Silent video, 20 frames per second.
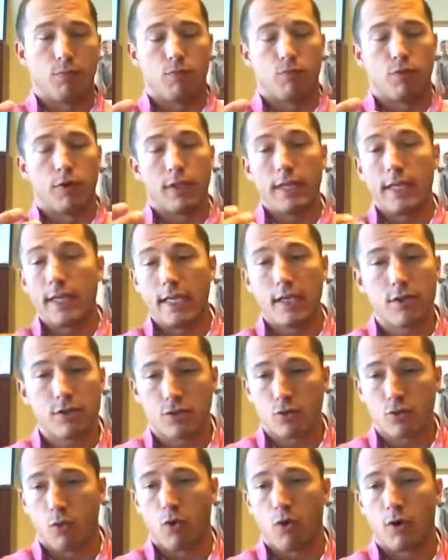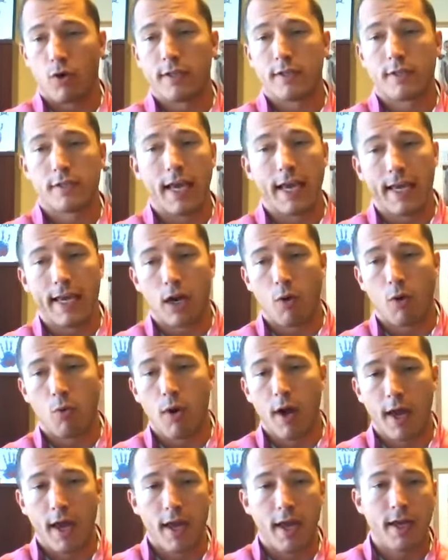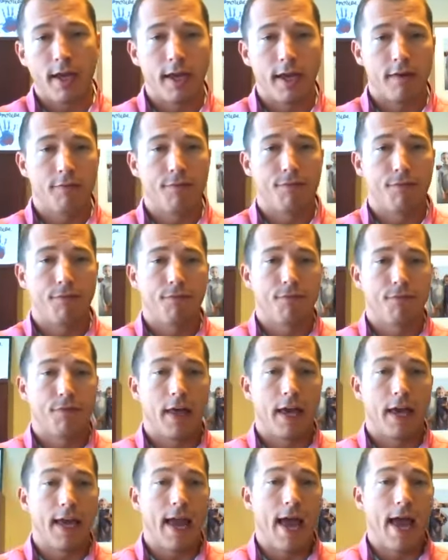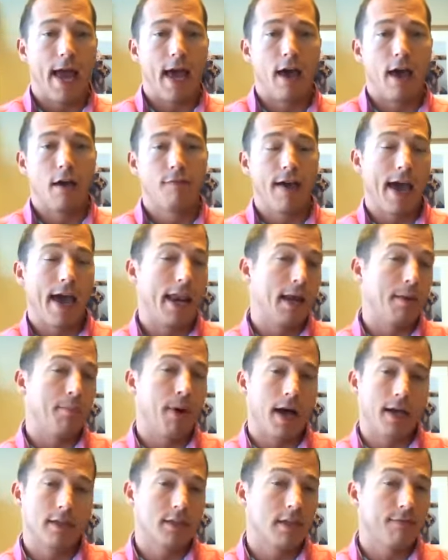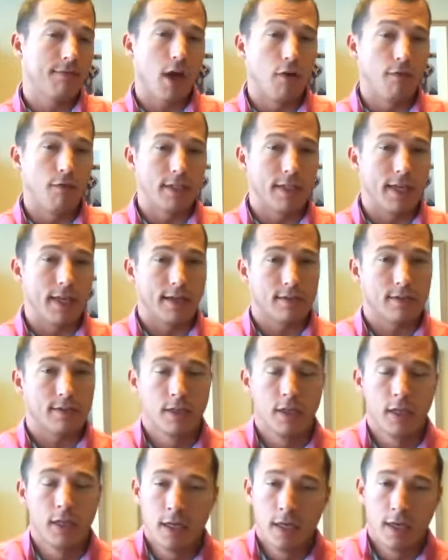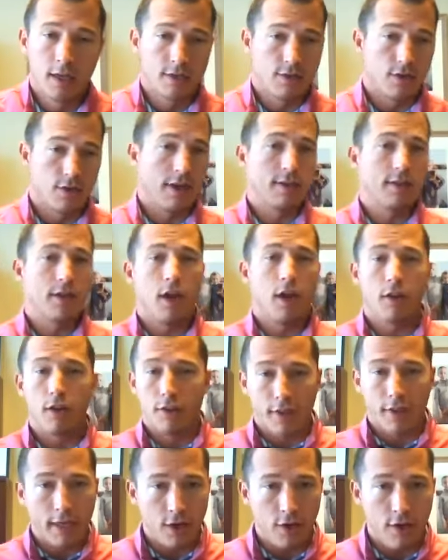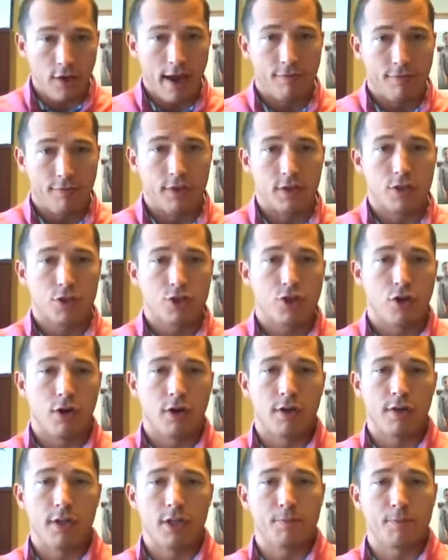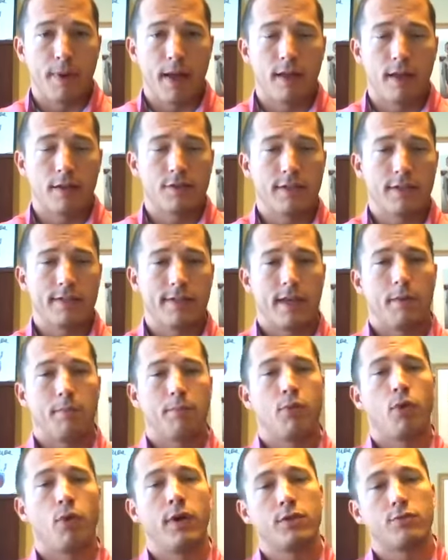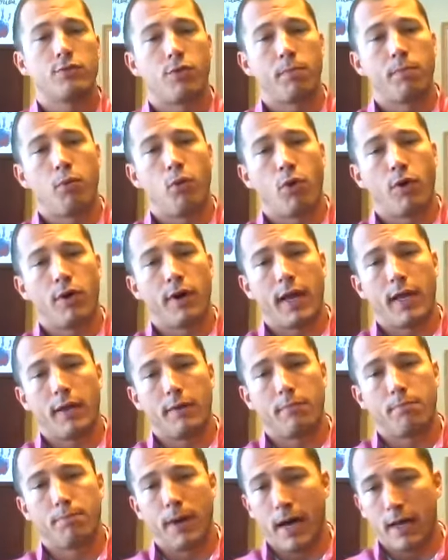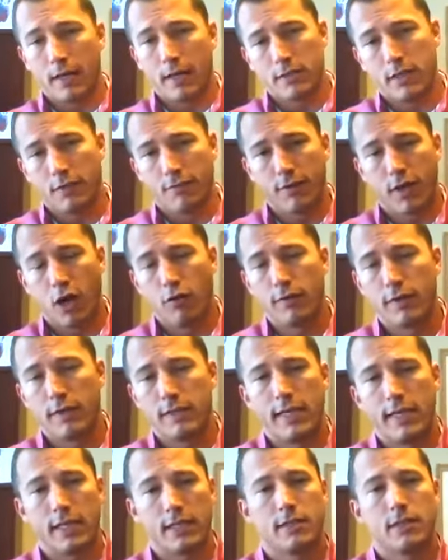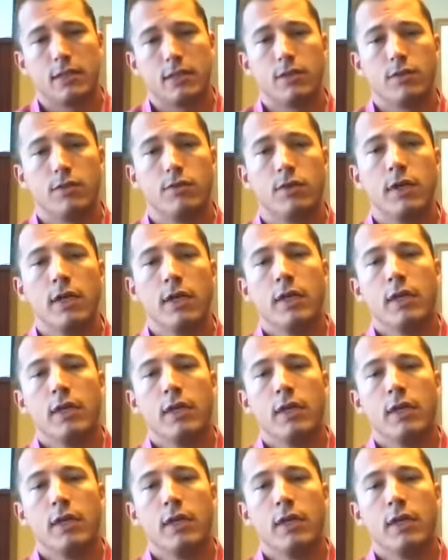released or is taken away if they have had a positive COVID test. So that's another thing you have to ensure under this policy is that employees report a positive COVID test to you.